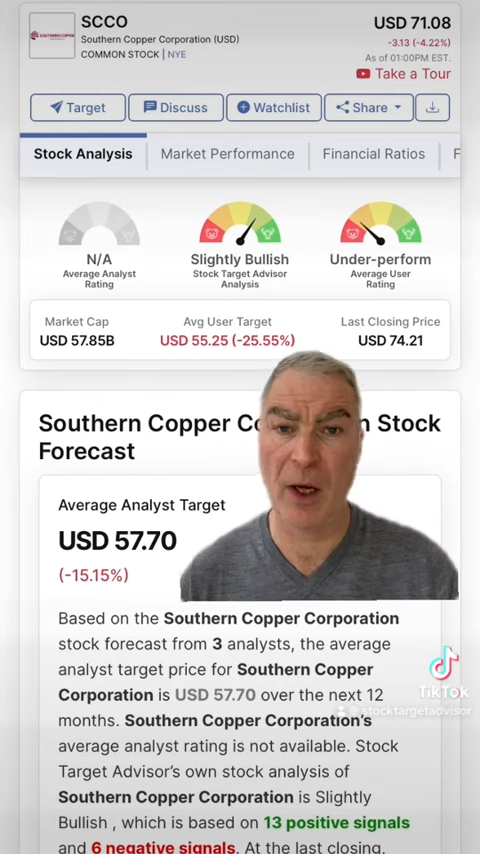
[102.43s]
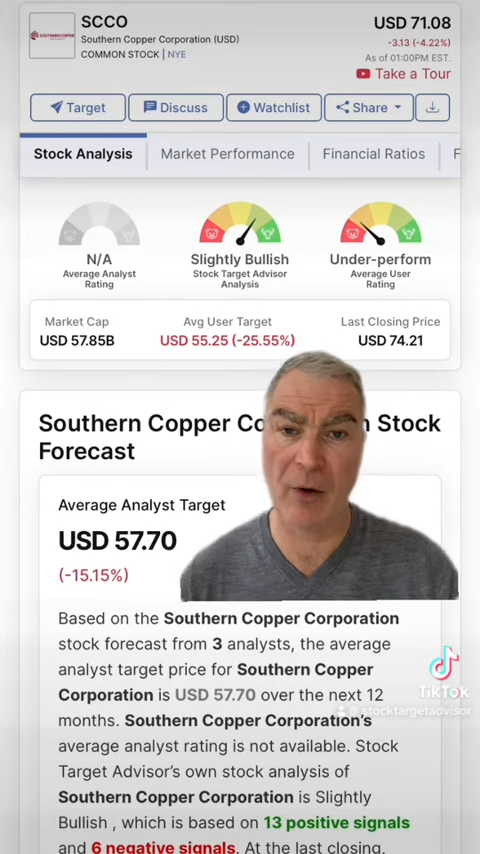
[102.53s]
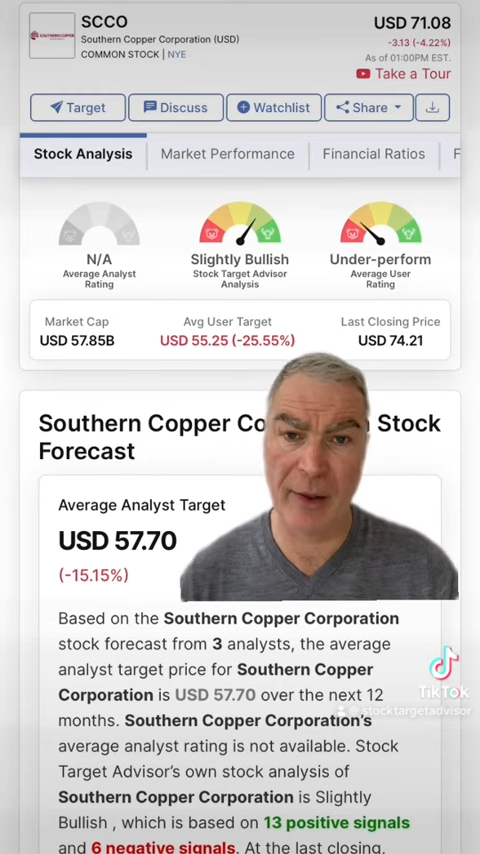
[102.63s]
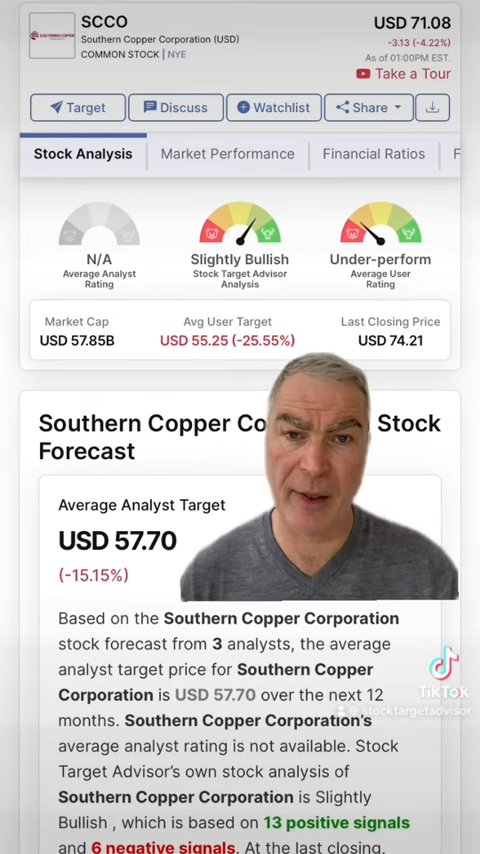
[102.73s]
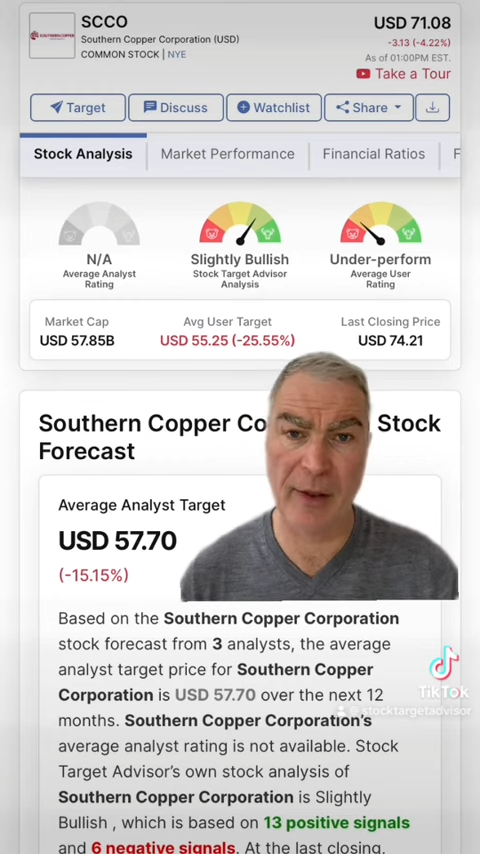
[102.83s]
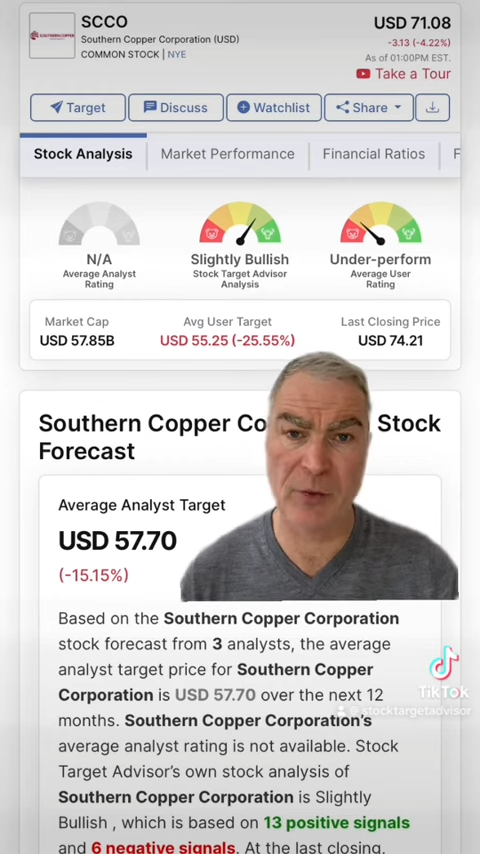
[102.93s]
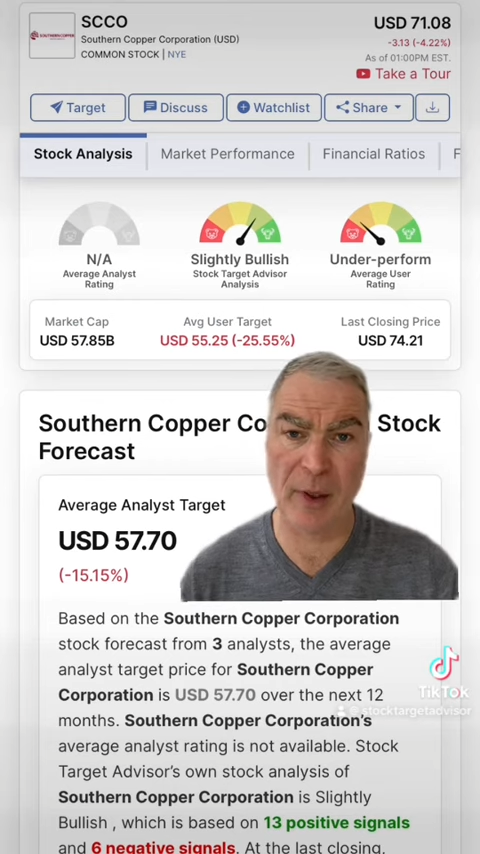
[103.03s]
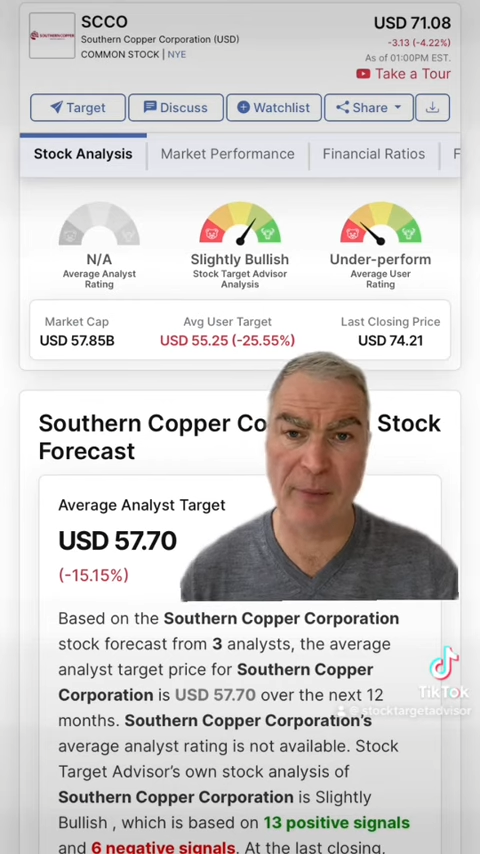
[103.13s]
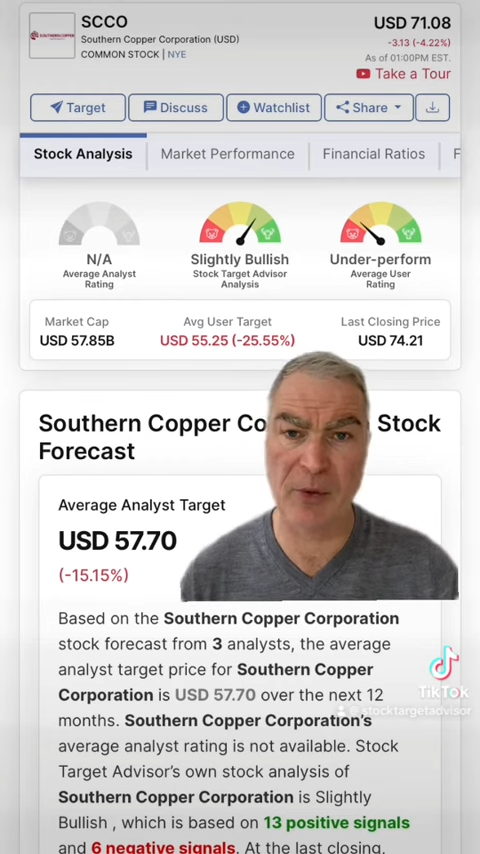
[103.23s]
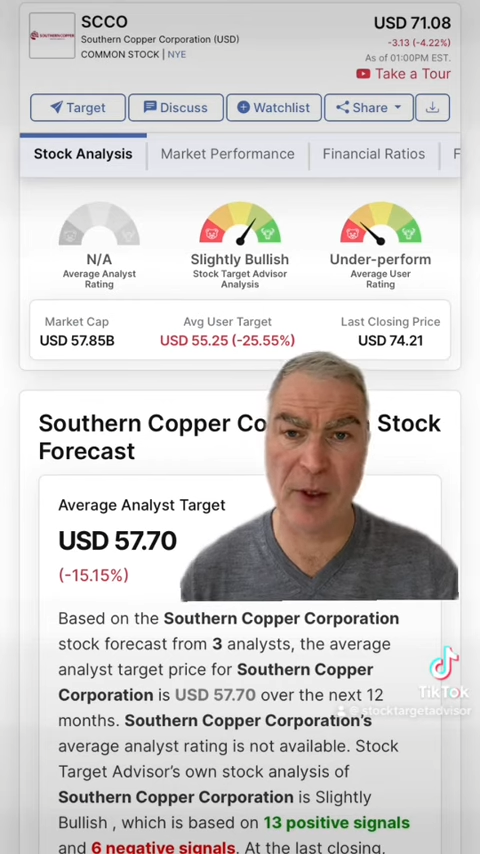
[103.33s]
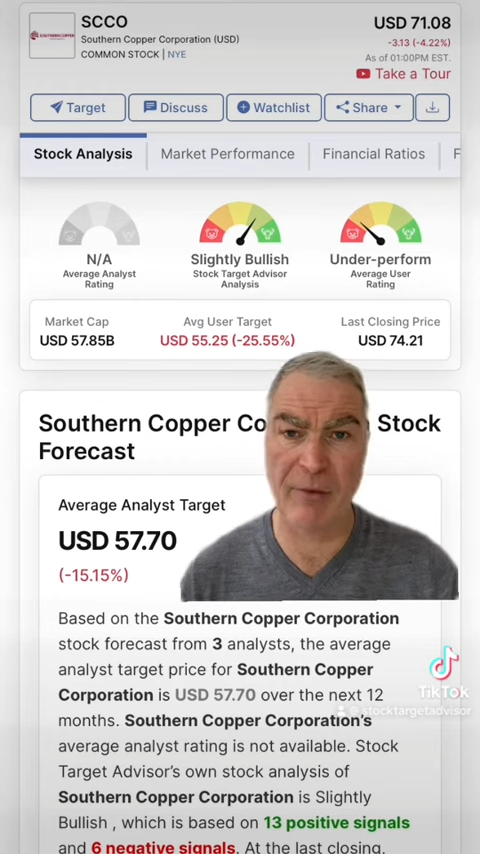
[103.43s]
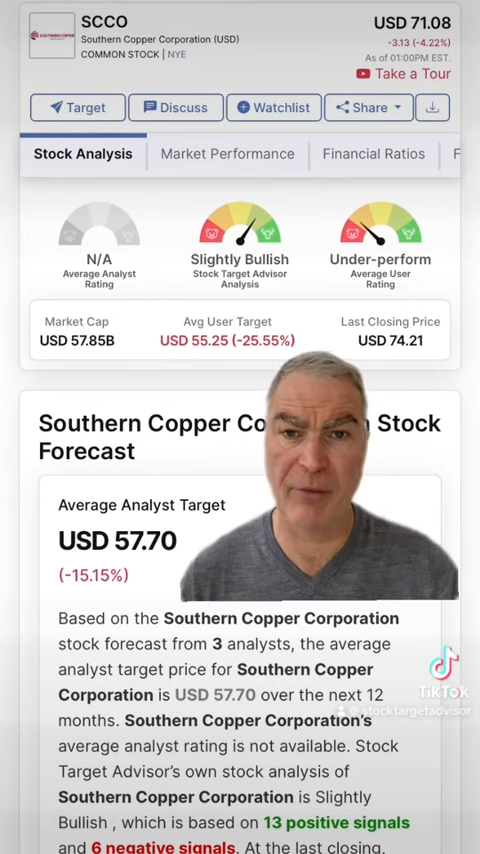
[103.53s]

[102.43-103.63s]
All right, guys, wraps us up